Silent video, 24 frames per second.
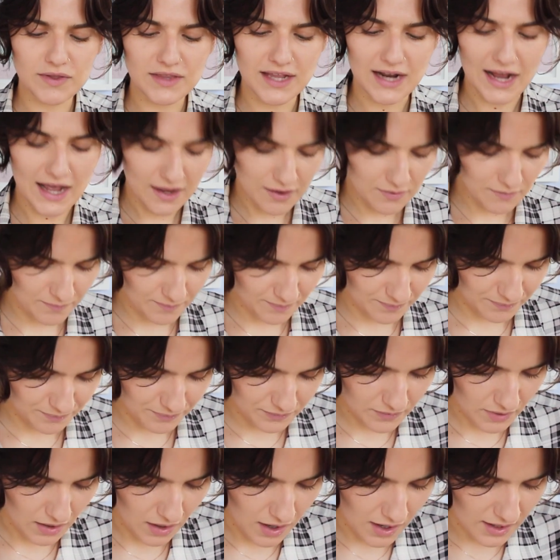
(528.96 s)
one that I
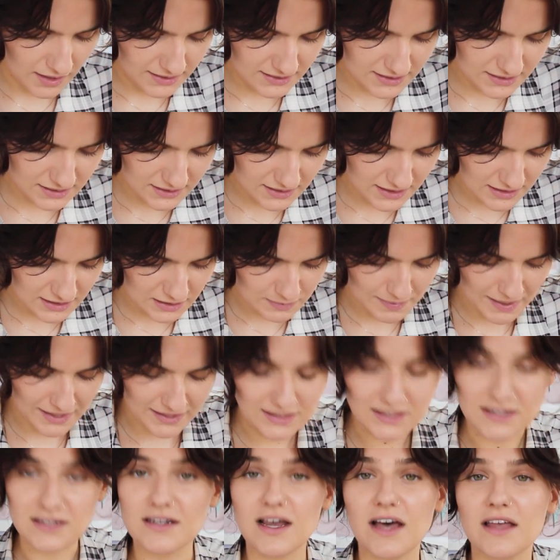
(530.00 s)
honestly
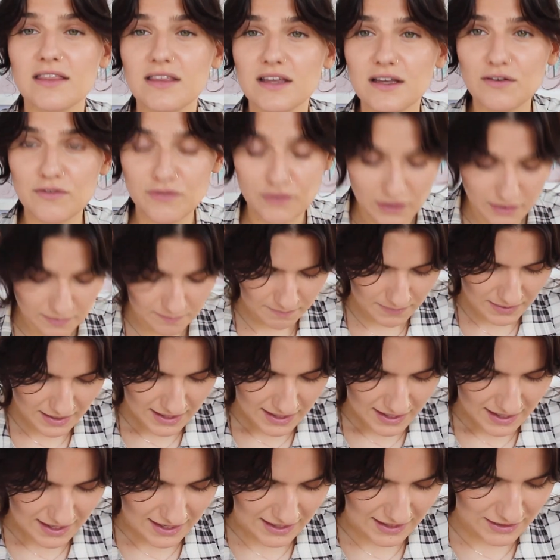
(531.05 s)
expected nothing from,
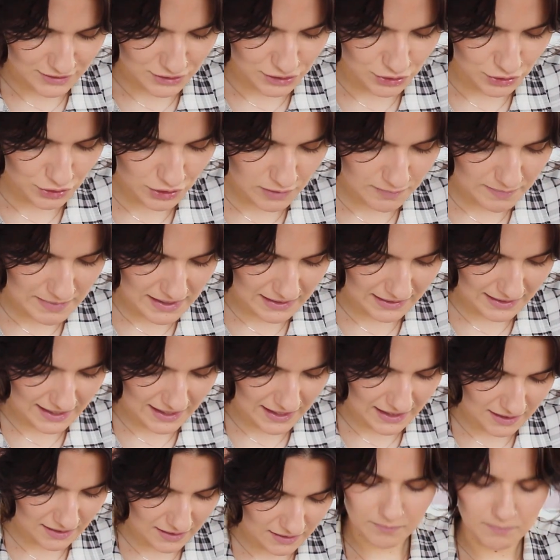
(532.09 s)
and it took me
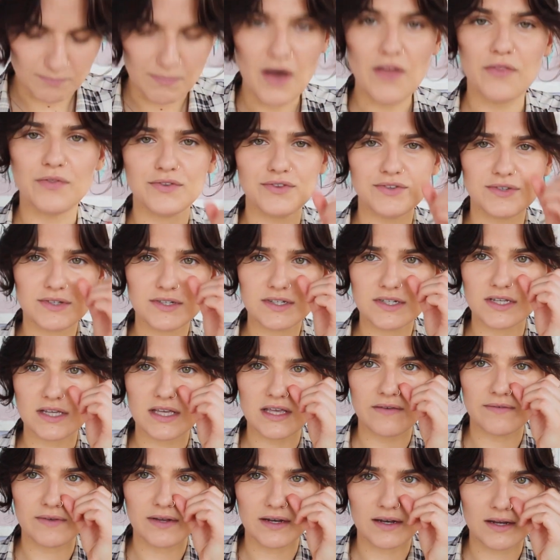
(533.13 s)
like months to
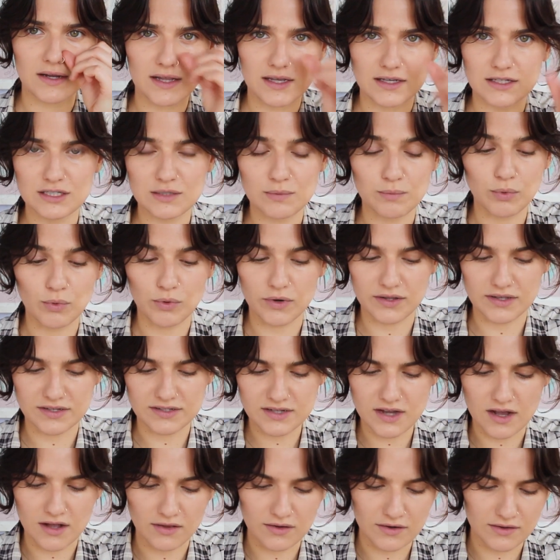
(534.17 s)
even explore
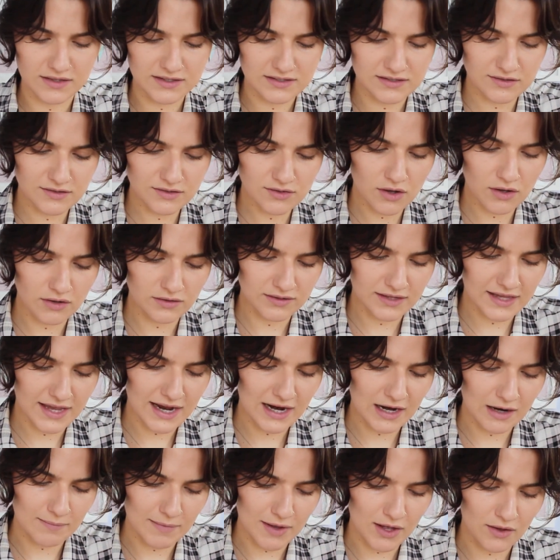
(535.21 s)
this color. This is called
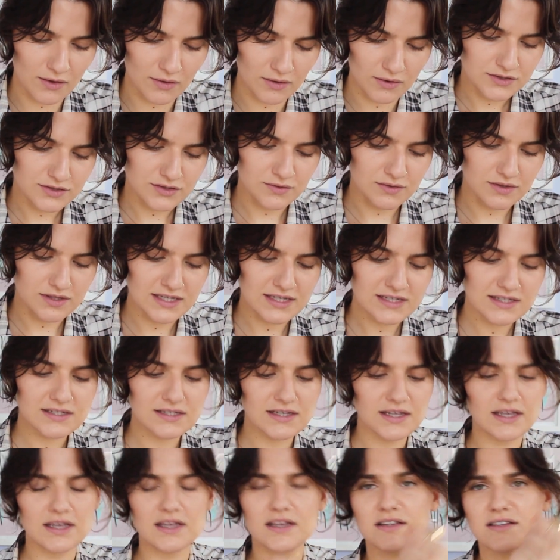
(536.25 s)
Caramel. So
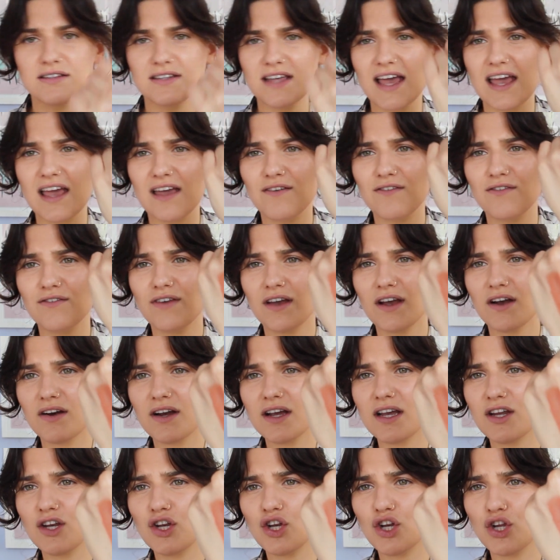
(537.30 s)
this is a
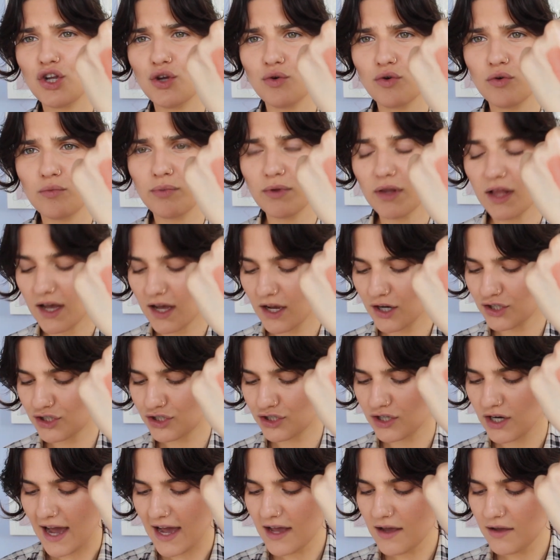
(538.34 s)
very nude
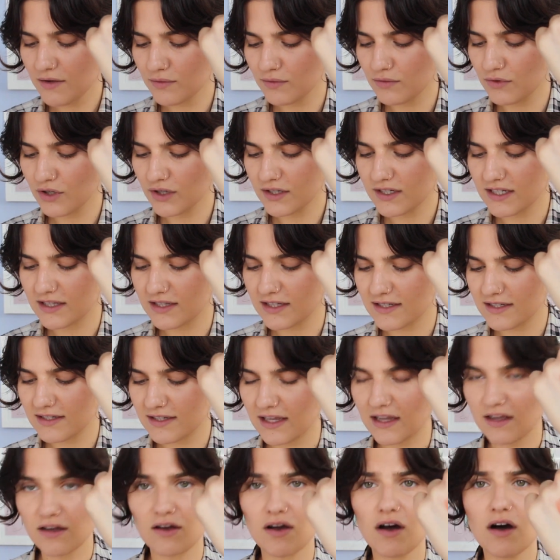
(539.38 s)
blush. I looked at this
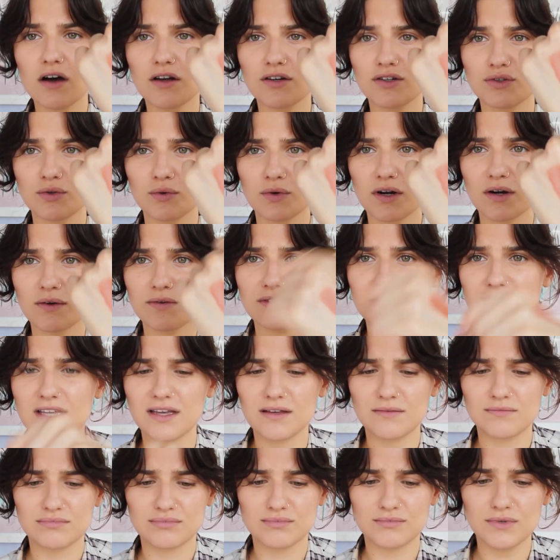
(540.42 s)
like a contour. I was
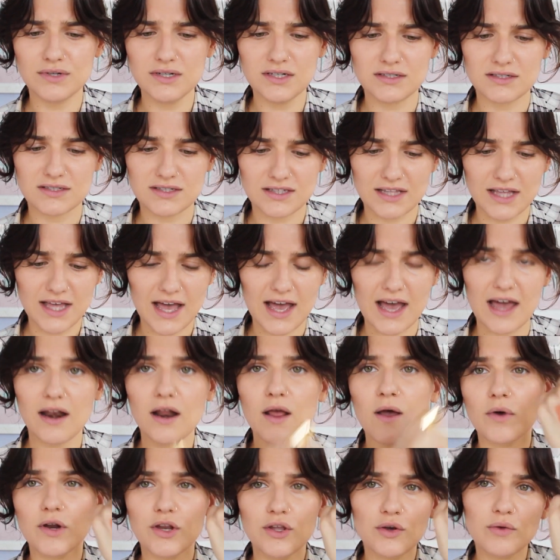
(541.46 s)
like, what is
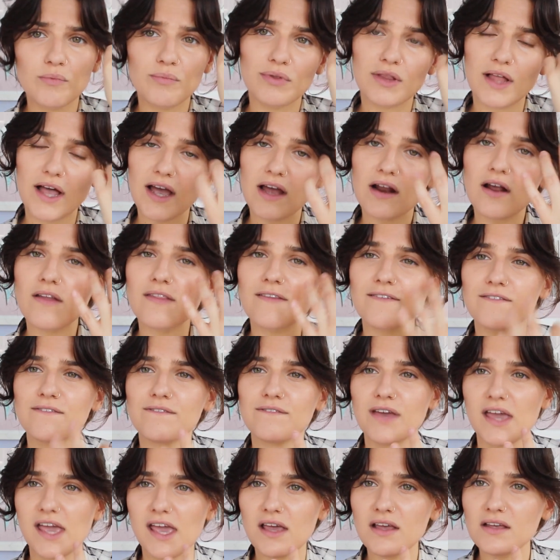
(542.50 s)
that? When you apply it on the
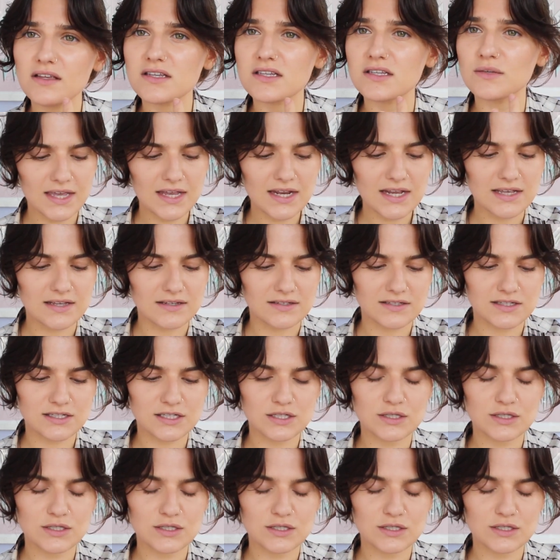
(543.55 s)
face, it is